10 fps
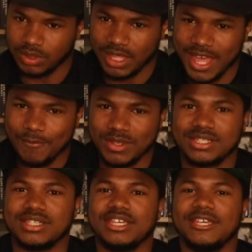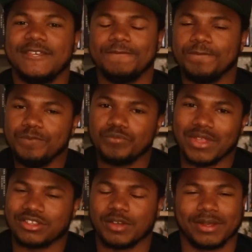And we see,
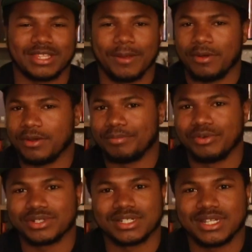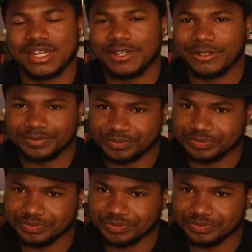I'll talk about that portion later.